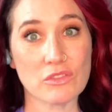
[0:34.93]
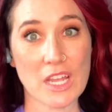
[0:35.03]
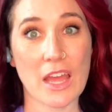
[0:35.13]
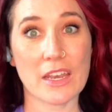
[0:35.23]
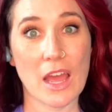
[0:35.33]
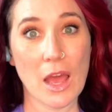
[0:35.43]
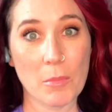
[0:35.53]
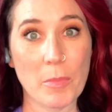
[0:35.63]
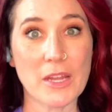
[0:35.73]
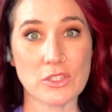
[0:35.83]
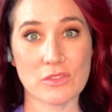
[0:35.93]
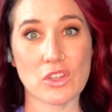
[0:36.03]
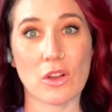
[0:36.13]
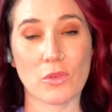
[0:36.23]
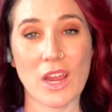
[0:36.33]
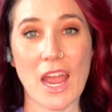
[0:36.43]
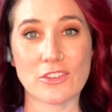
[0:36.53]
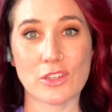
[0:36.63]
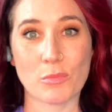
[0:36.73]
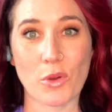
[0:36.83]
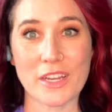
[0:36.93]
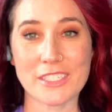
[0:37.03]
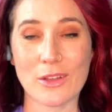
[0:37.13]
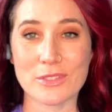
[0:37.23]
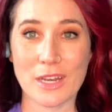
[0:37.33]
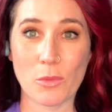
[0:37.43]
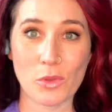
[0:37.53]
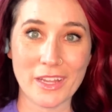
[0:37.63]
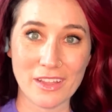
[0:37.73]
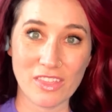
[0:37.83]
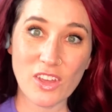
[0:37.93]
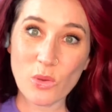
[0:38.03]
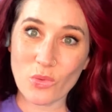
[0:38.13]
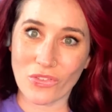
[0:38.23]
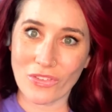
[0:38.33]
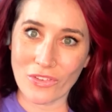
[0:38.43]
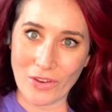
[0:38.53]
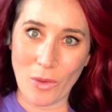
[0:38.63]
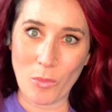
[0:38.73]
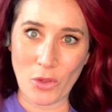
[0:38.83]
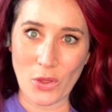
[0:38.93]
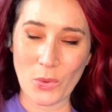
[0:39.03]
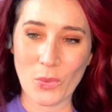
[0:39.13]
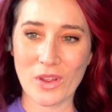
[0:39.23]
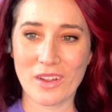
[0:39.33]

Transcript: done a bunch of song reaction breakdowns, and I will link those down below.